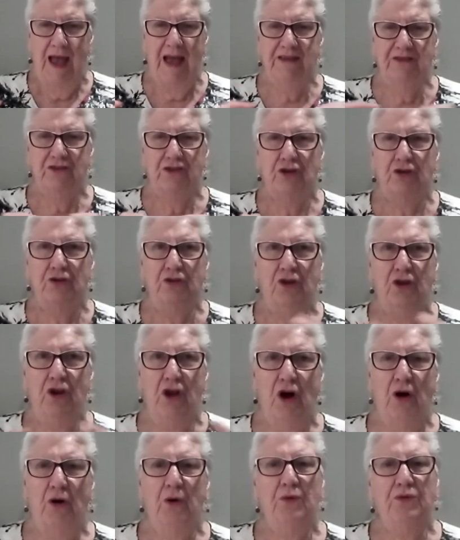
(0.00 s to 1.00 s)
and to
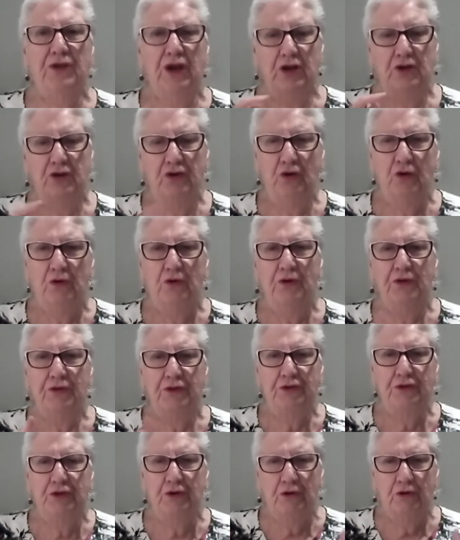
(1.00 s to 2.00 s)
know that your
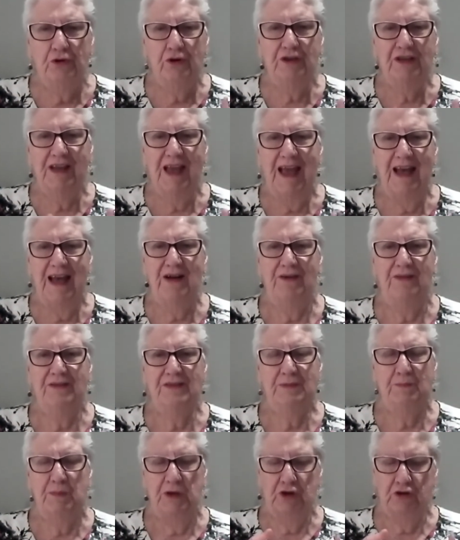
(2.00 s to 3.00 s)
thought
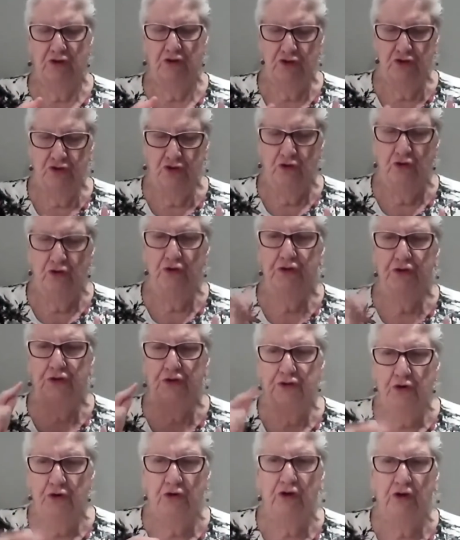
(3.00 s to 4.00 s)
counts, because your
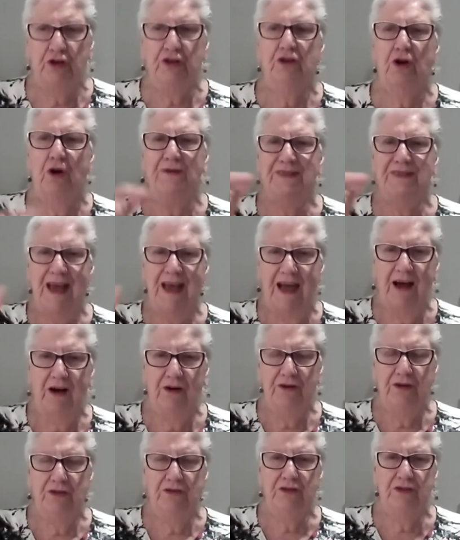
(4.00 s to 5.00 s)
thought goes
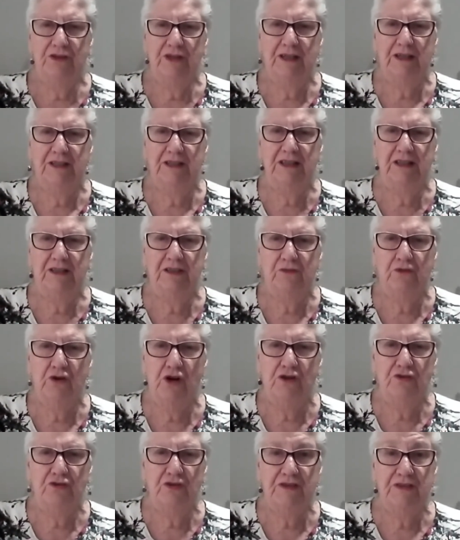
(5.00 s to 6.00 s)
out into the collective
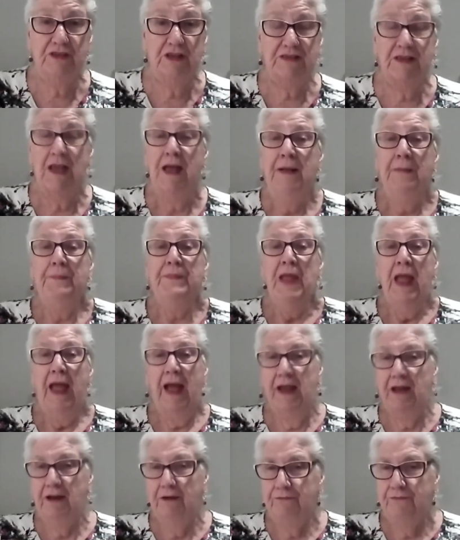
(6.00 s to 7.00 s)
consciousness.
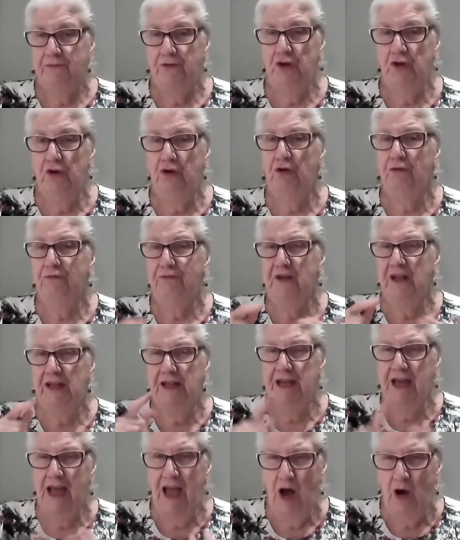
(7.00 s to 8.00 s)
And if you're
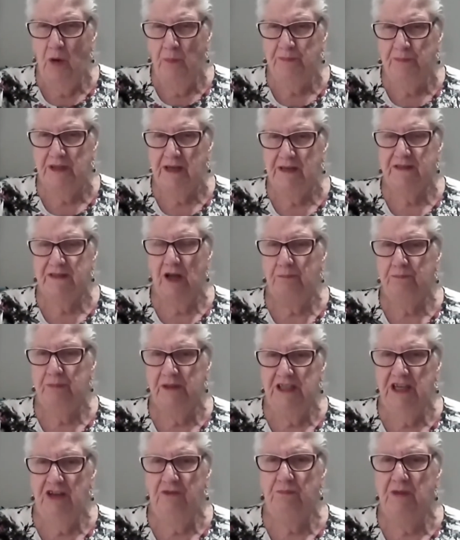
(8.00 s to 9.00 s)
feeling helpless,
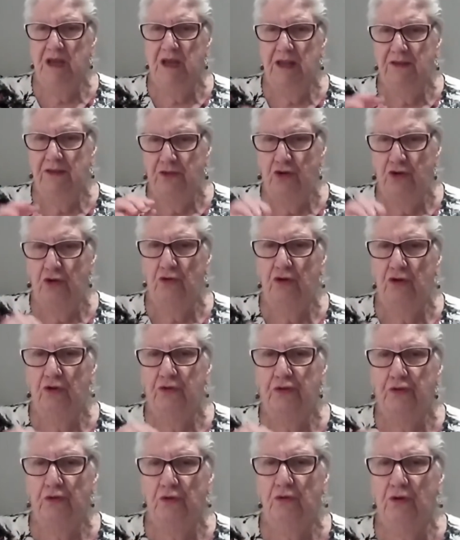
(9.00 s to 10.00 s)
believe me, your
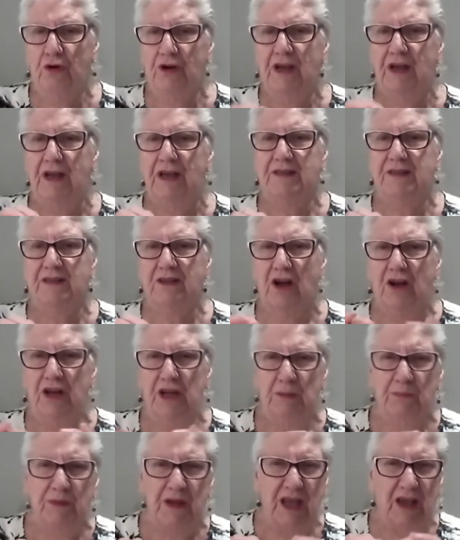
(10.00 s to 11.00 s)
thought is going
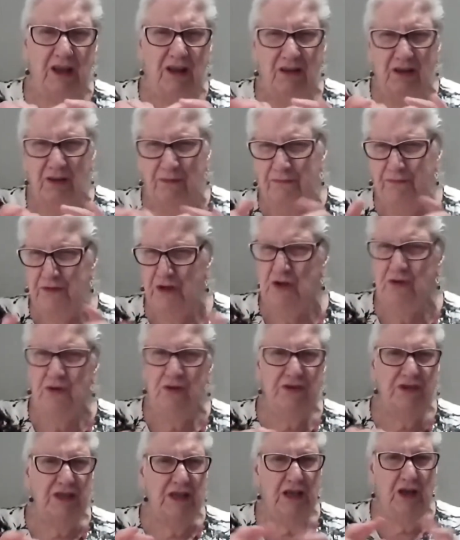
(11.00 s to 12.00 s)
to be
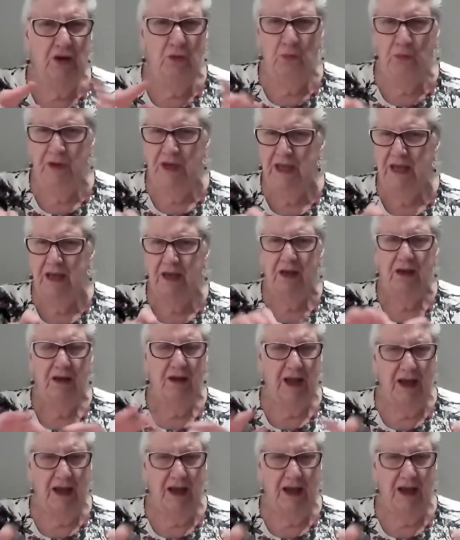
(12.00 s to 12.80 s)
confusing, weak,